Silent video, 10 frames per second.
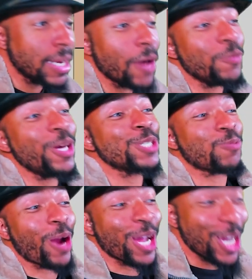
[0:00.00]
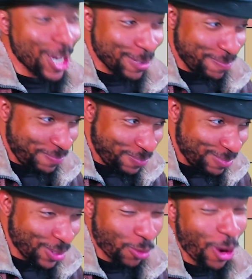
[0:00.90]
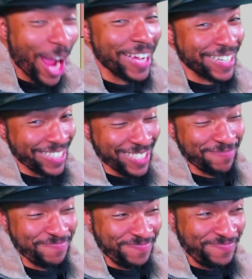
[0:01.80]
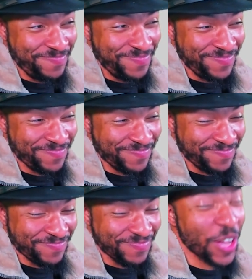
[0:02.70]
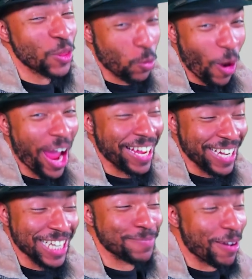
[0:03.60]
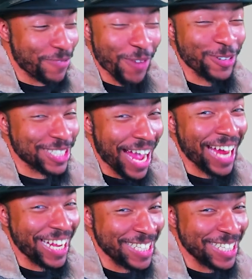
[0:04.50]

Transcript: Now this right here, the riot gun. The riot gun is my favorite shotty.